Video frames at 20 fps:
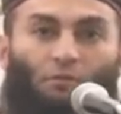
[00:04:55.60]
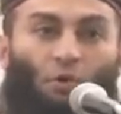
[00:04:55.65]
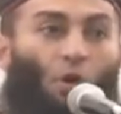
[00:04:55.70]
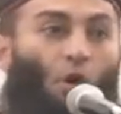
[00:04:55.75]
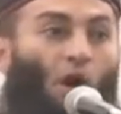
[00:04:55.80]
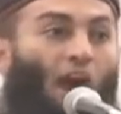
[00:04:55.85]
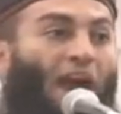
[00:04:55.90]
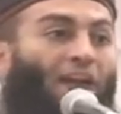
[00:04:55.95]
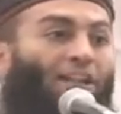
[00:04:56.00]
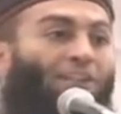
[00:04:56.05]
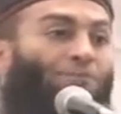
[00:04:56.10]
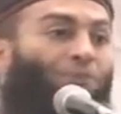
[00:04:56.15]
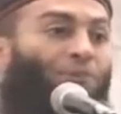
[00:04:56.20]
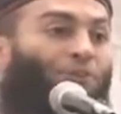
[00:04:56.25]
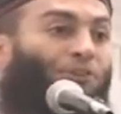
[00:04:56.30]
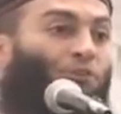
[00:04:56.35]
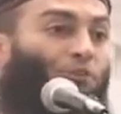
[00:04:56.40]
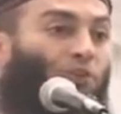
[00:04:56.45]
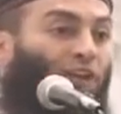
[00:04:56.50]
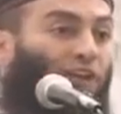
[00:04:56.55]
Or as
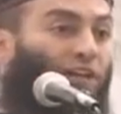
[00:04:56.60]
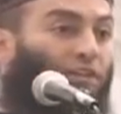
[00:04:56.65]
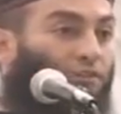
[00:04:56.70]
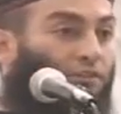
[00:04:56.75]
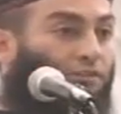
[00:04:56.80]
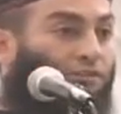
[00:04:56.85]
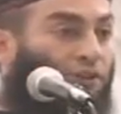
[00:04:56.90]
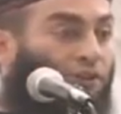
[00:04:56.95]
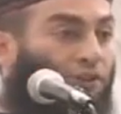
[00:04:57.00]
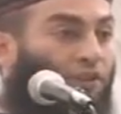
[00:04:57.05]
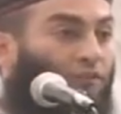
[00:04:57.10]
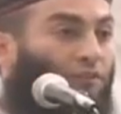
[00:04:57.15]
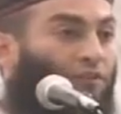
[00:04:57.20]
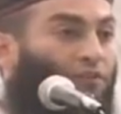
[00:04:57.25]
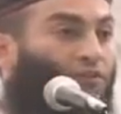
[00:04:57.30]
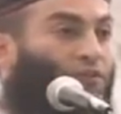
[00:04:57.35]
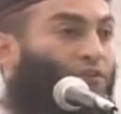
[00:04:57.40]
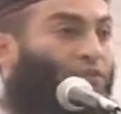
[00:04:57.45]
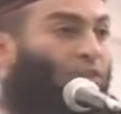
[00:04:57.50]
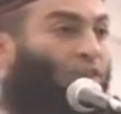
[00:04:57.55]
portrayed on
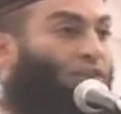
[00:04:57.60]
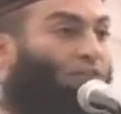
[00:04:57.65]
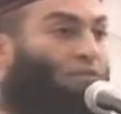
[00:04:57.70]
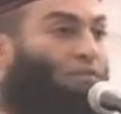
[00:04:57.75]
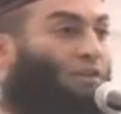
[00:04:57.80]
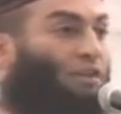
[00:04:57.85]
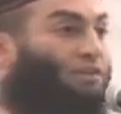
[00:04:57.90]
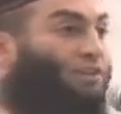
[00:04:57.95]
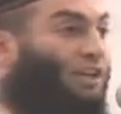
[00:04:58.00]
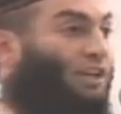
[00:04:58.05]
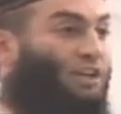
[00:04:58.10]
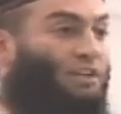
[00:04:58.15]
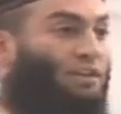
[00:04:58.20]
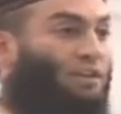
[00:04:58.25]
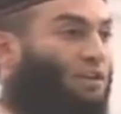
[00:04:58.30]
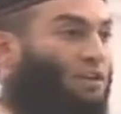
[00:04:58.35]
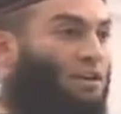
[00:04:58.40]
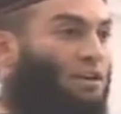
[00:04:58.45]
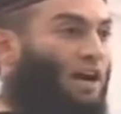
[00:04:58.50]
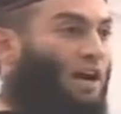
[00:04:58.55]
television, Satan is
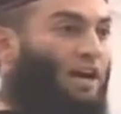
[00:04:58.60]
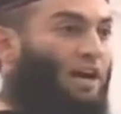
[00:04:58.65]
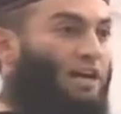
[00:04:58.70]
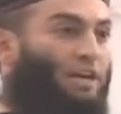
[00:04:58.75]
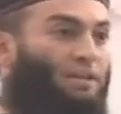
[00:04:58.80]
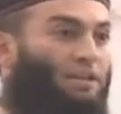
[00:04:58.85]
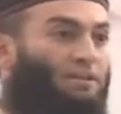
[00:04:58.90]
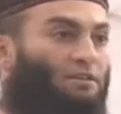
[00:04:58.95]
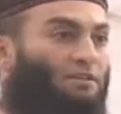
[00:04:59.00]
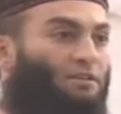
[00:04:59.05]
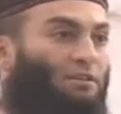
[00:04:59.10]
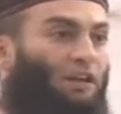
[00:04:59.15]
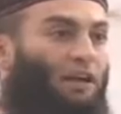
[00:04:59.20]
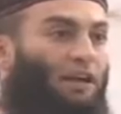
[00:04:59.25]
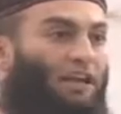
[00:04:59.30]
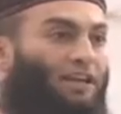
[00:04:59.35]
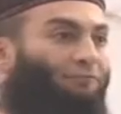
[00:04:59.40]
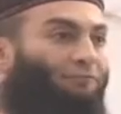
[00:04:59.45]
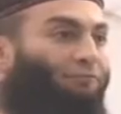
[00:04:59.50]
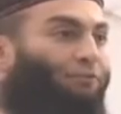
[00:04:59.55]

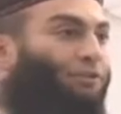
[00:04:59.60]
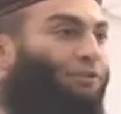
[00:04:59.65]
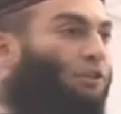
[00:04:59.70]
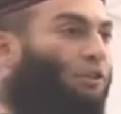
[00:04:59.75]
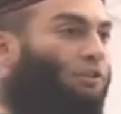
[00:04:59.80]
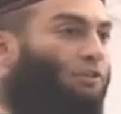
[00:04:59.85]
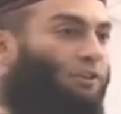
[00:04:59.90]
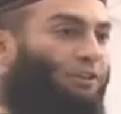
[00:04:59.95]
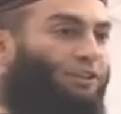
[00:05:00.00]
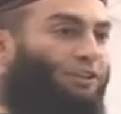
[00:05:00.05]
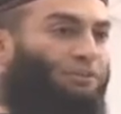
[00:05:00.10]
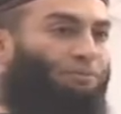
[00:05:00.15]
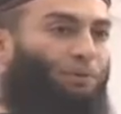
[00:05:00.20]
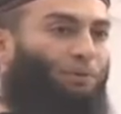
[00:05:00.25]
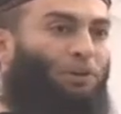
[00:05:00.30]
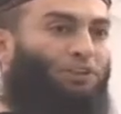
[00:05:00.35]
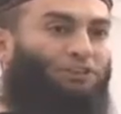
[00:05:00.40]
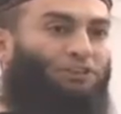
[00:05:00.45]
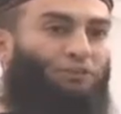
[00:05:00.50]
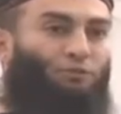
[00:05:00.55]
a furious
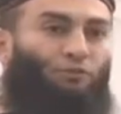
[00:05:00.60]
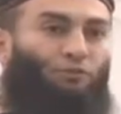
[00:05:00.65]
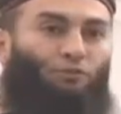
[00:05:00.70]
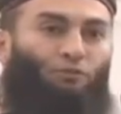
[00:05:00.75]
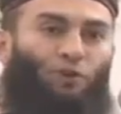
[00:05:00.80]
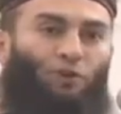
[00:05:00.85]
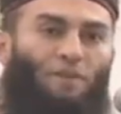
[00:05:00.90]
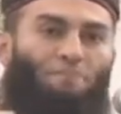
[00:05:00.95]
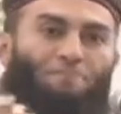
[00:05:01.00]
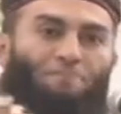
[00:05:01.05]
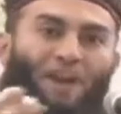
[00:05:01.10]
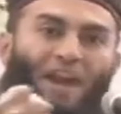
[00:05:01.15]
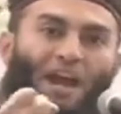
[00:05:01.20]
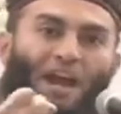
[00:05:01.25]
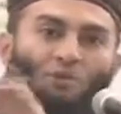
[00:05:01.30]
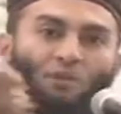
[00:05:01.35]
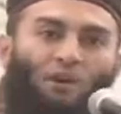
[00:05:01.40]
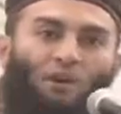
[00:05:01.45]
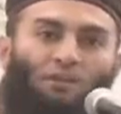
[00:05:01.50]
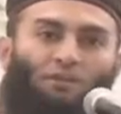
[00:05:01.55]
person with great
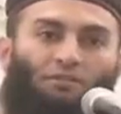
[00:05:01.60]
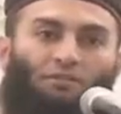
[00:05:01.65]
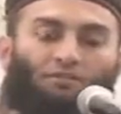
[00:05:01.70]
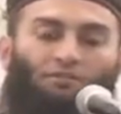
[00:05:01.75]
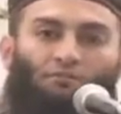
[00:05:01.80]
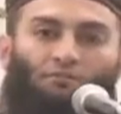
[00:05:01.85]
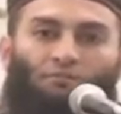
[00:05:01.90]
power.